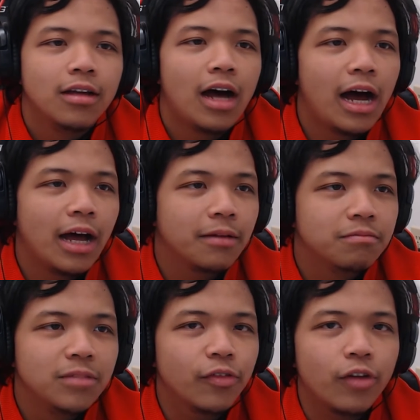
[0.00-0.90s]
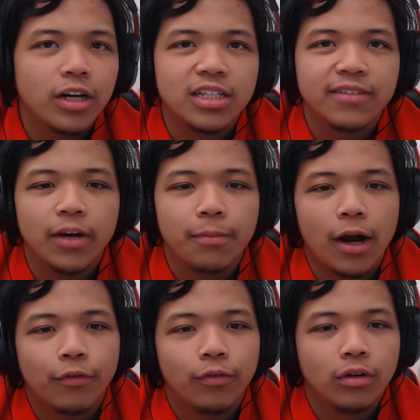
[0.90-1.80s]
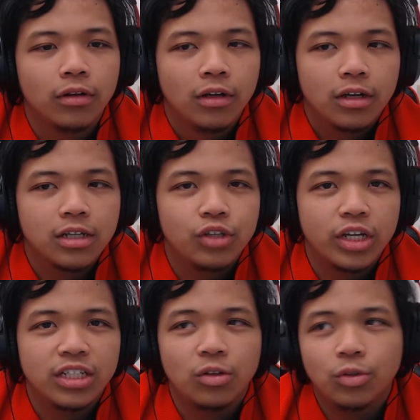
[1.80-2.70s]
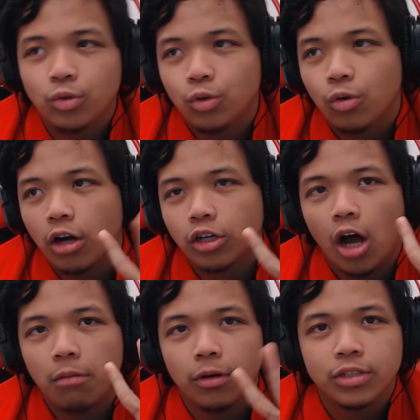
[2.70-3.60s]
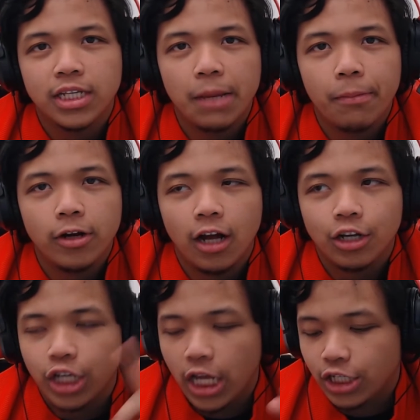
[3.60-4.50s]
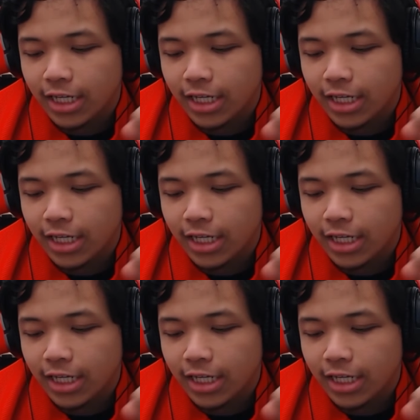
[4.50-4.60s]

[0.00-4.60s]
Uh, nerf is still very powerful because you can still do two card combos and they barely got changed.